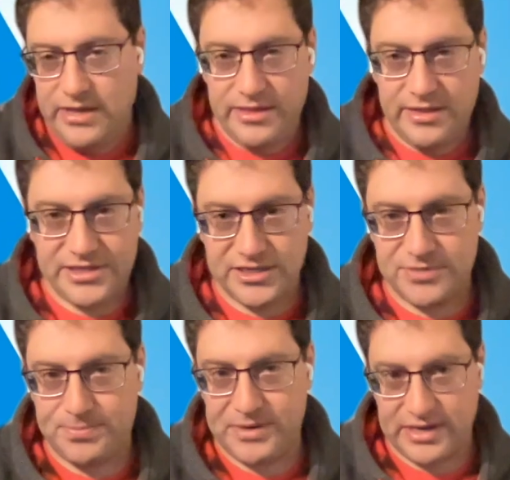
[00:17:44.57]
This has
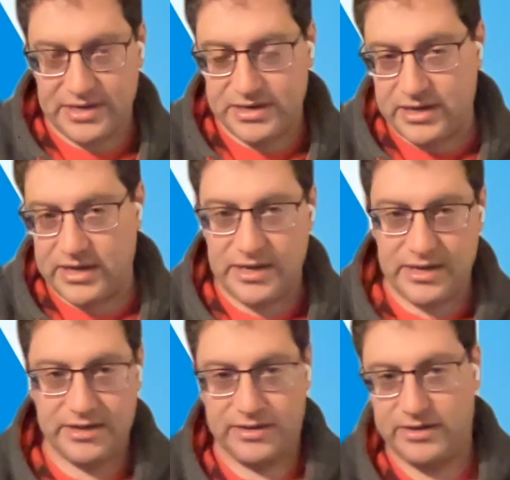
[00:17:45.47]
been
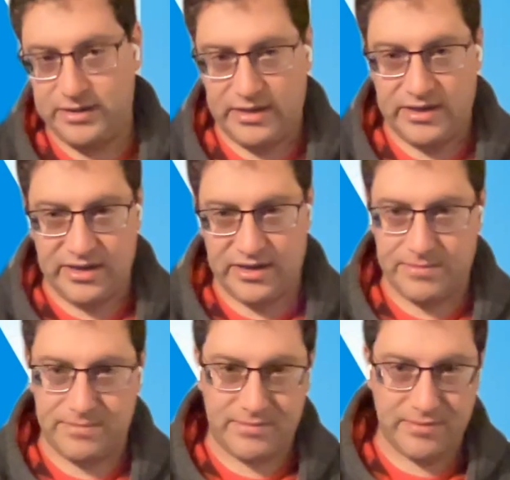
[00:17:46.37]

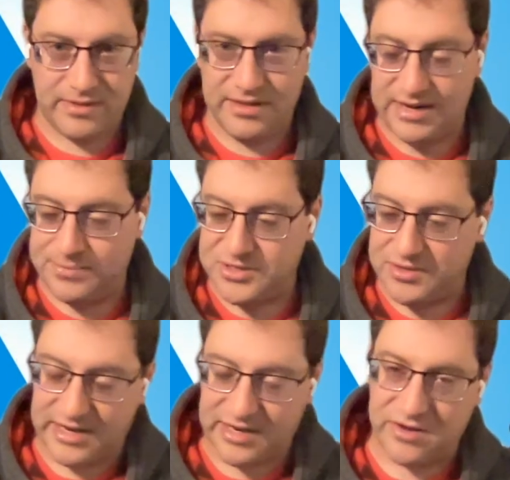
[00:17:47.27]
um, an episode
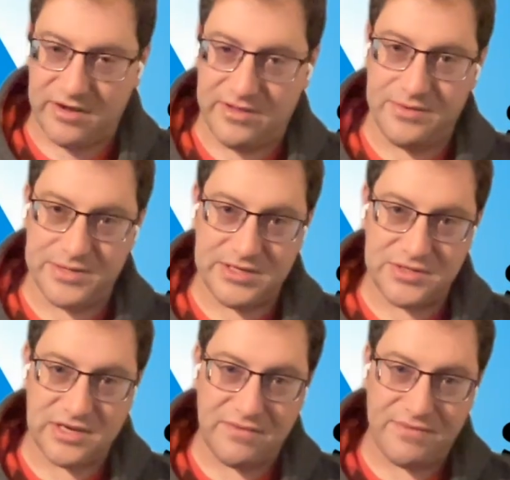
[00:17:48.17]
that I call There Is No
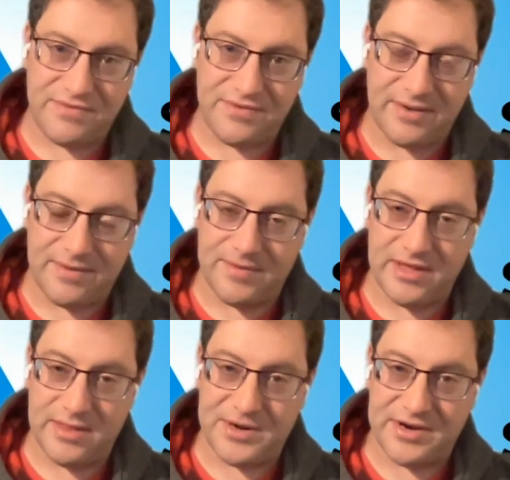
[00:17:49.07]
Self um,
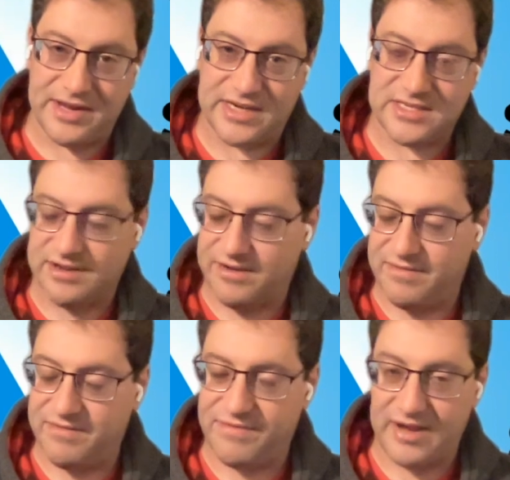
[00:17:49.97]
and the Paradox
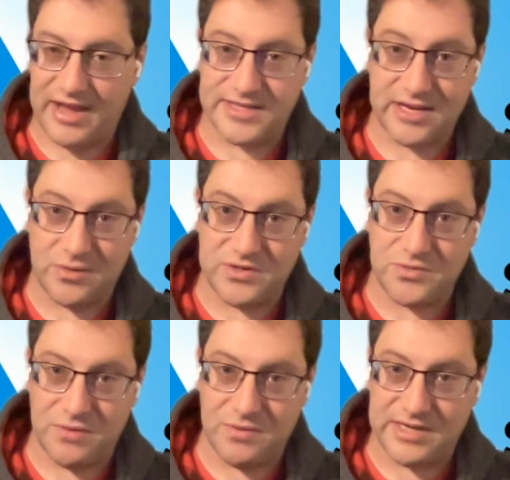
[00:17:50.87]
of Asking What
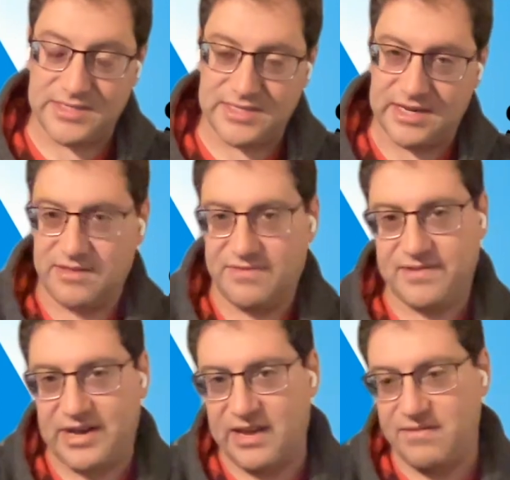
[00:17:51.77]
Do I Want and the
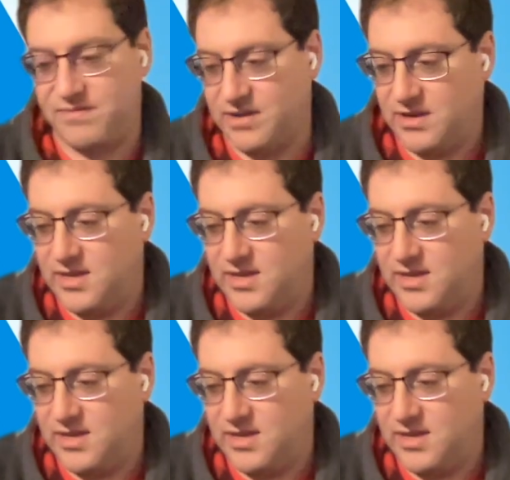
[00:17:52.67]
Five